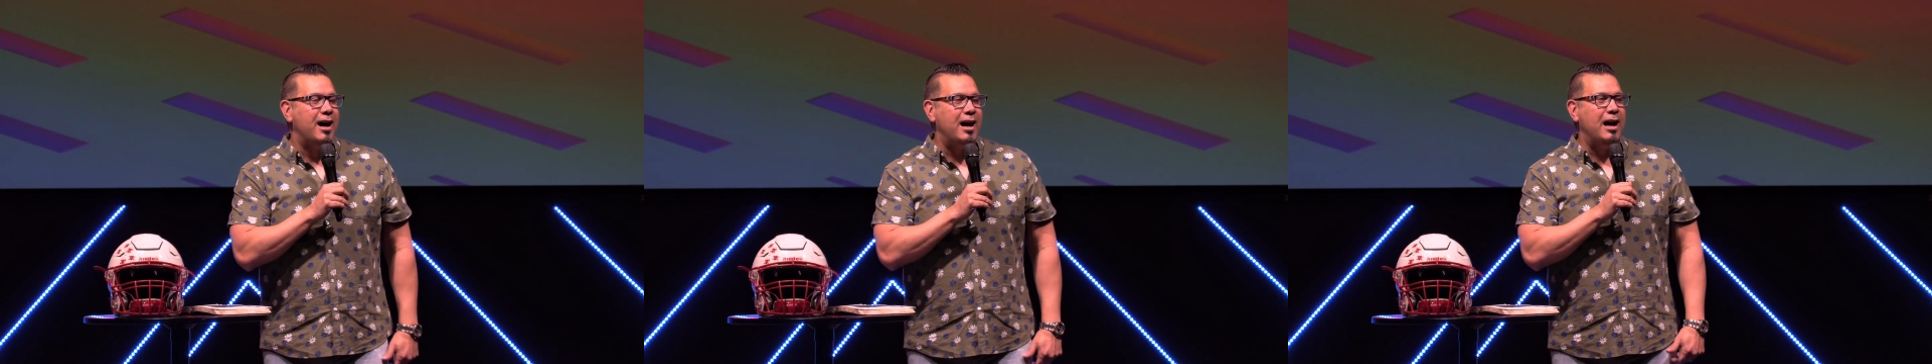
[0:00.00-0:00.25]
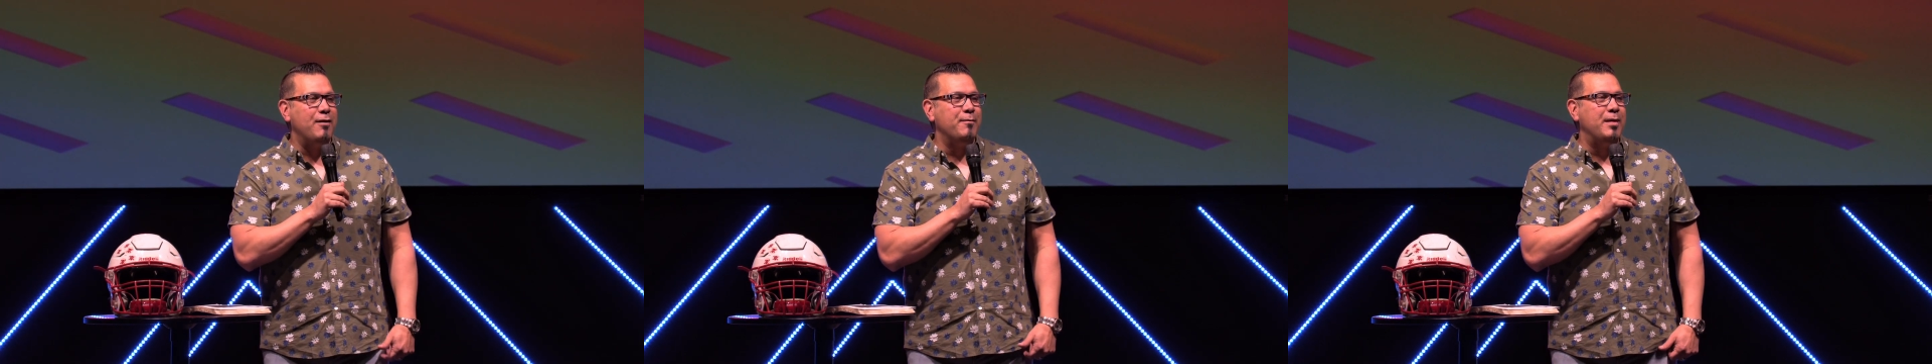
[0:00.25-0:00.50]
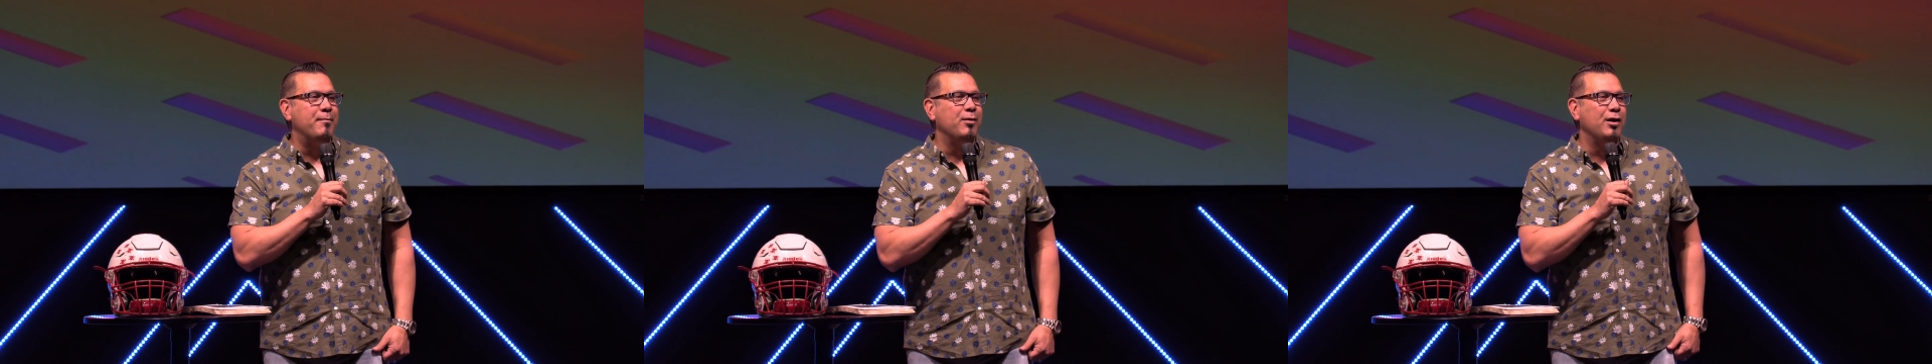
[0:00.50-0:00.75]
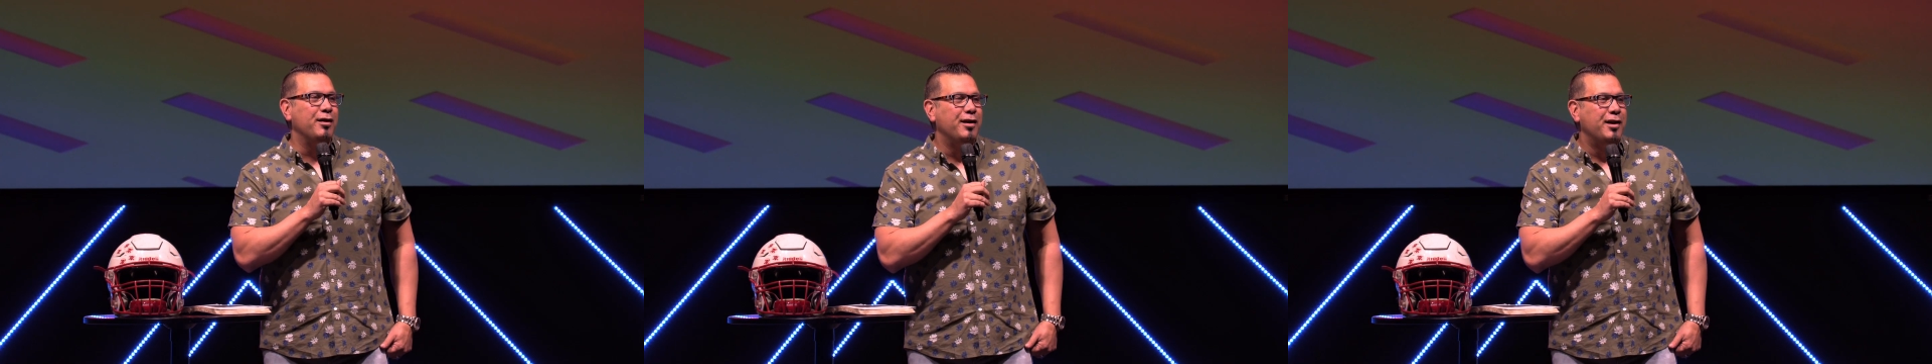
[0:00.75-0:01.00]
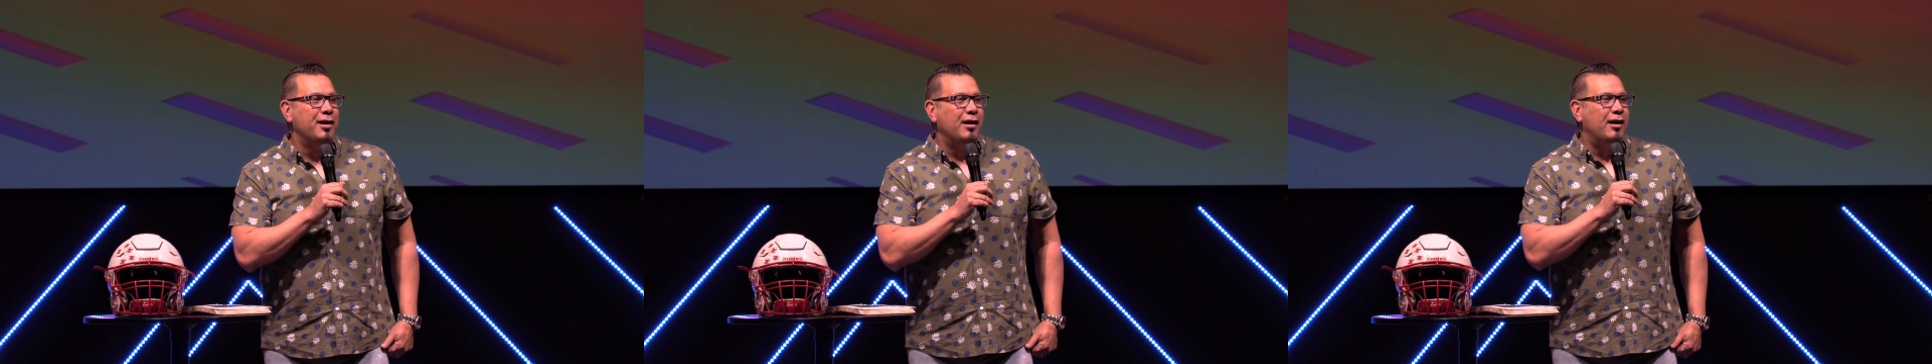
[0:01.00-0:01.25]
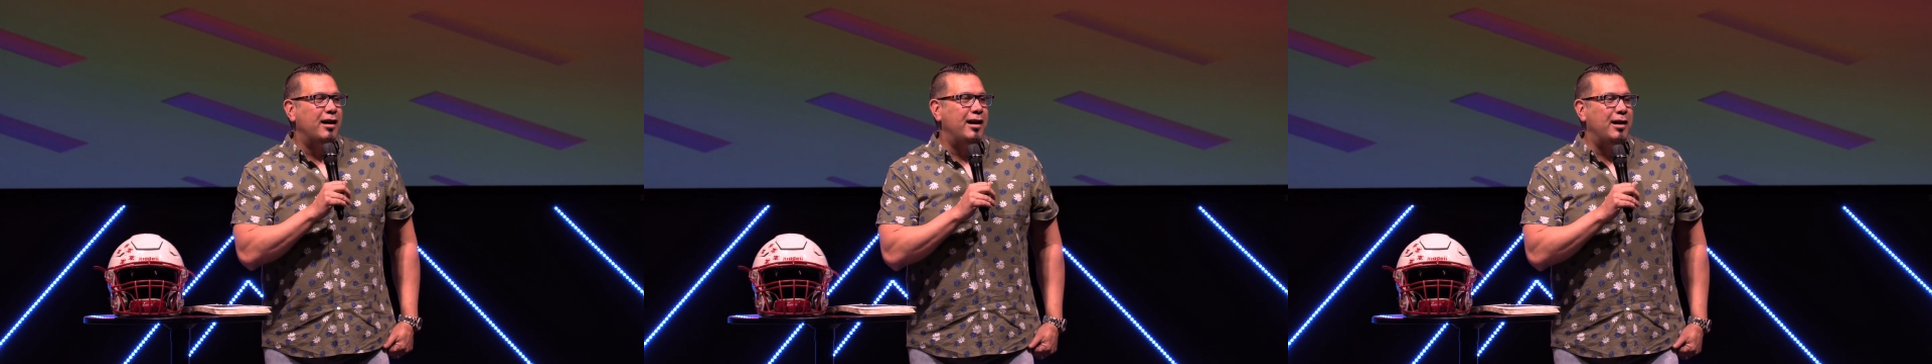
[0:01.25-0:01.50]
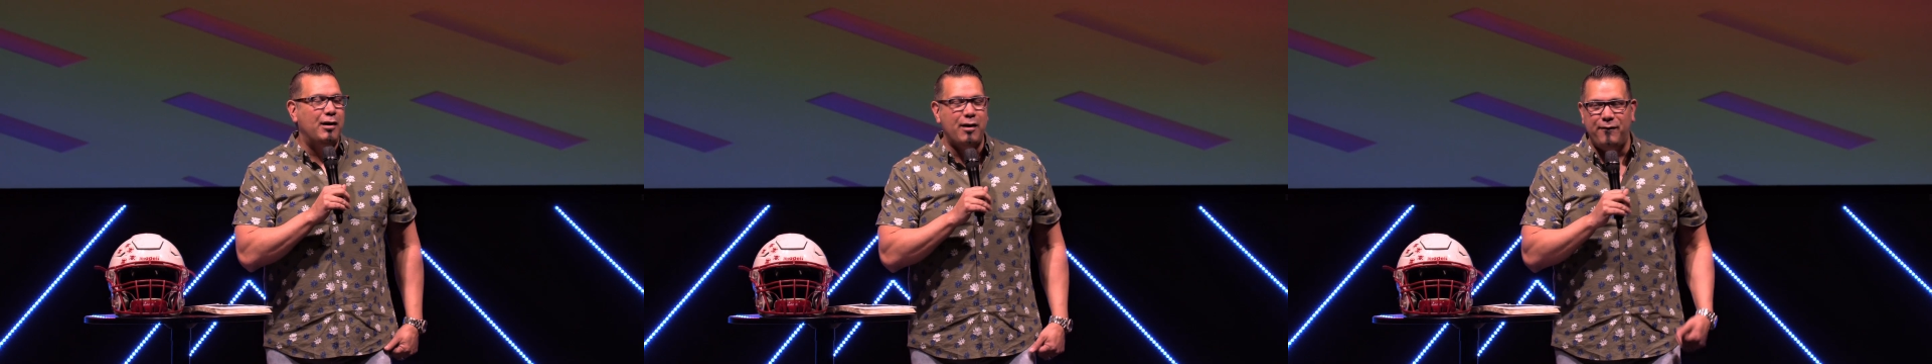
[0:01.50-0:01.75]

I, I remember uh,